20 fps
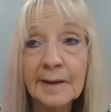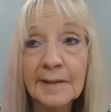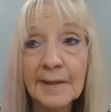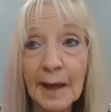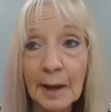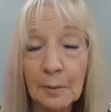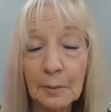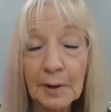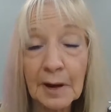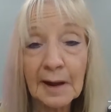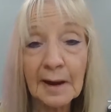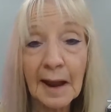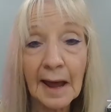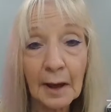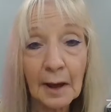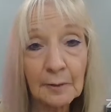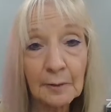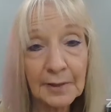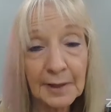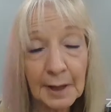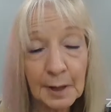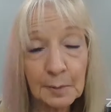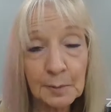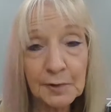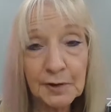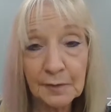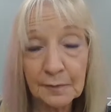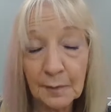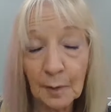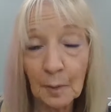That would allow them
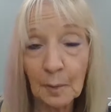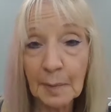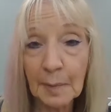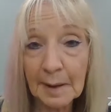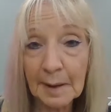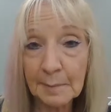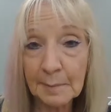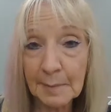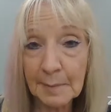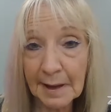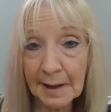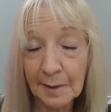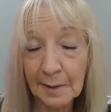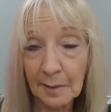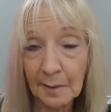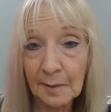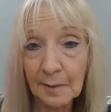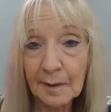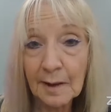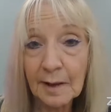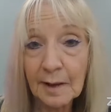to vote by mail.